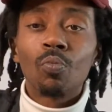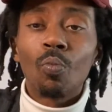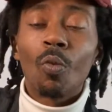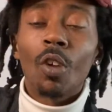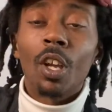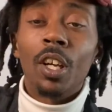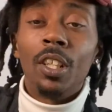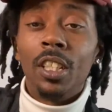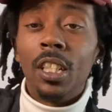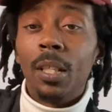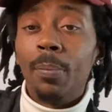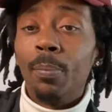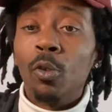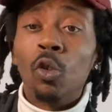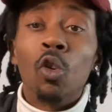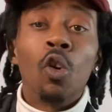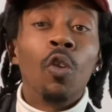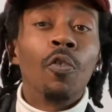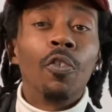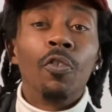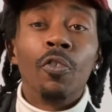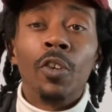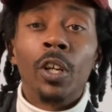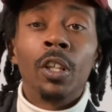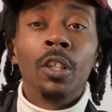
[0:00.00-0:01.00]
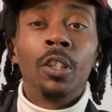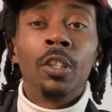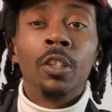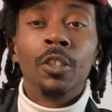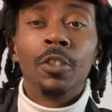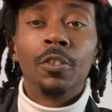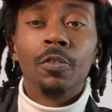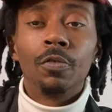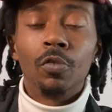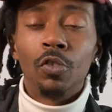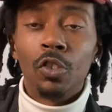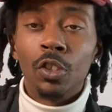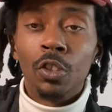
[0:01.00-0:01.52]
and then we'll go for regular
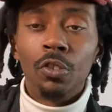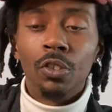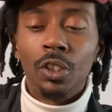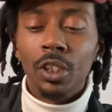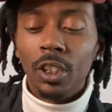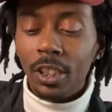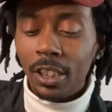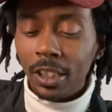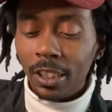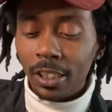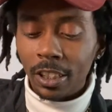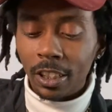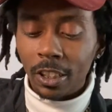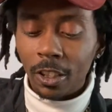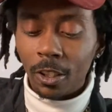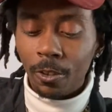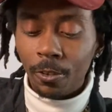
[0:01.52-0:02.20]
grilled cheese.